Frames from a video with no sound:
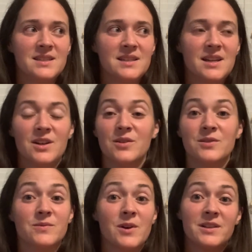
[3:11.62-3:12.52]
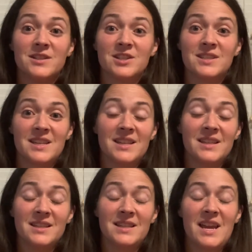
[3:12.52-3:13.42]
It goes, well, I'll just say
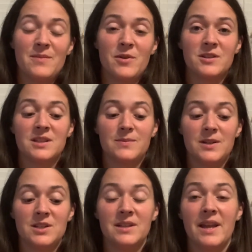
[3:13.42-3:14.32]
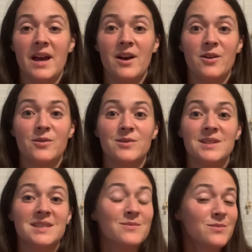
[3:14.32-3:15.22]
the 8 parts of speech:
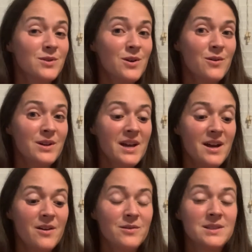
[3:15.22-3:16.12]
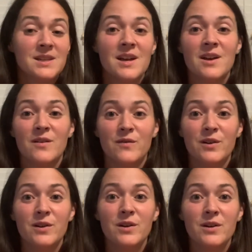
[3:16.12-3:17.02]
nouns, pronouns,
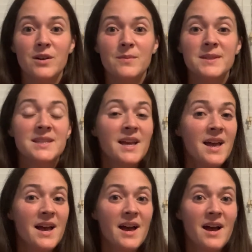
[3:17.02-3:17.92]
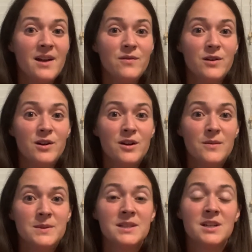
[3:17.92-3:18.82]
verbs,
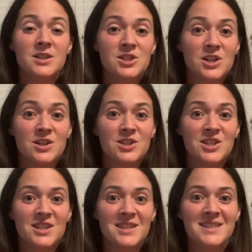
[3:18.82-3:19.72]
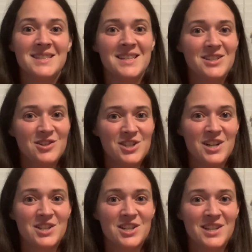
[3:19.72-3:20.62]
adverbs, conjunctions,
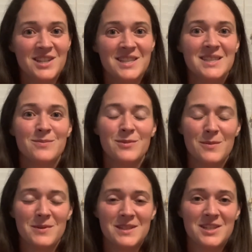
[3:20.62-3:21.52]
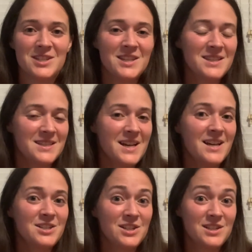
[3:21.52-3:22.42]
interjections, prepositions,
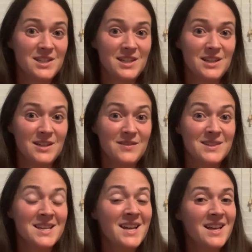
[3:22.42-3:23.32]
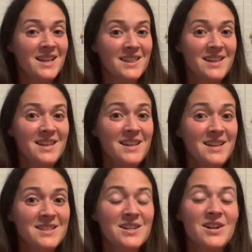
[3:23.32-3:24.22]
adjectives.
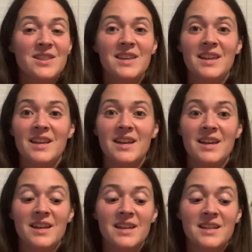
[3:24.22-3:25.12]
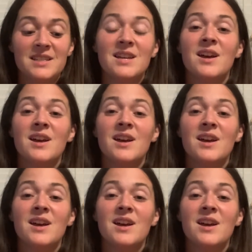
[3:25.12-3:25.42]
These are the 8